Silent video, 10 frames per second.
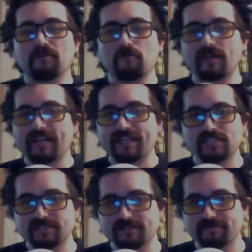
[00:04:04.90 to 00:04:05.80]
when I can
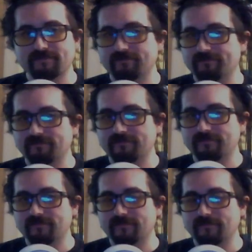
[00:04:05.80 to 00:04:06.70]
just
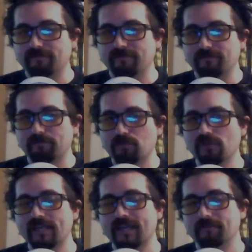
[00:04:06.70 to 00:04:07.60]
pull
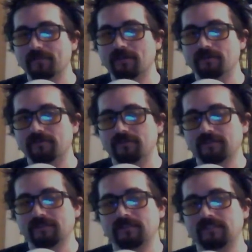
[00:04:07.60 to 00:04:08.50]
the item code
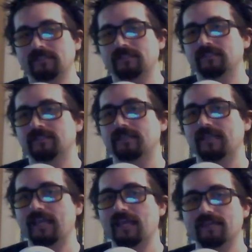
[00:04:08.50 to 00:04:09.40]

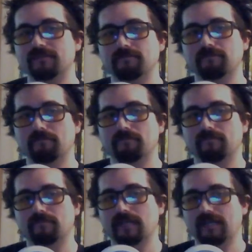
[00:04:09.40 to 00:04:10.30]
and
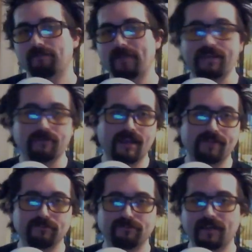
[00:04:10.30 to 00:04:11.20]
backcraft
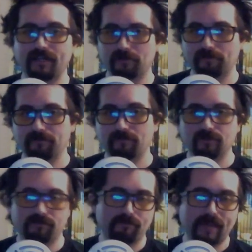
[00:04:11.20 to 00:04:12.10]
a file, or
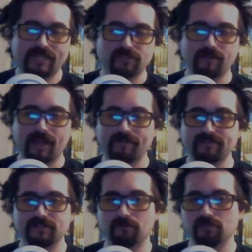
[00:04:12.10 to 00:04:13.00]
what batchcraft.
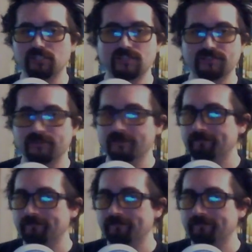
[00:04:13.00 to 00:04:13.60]
So we just,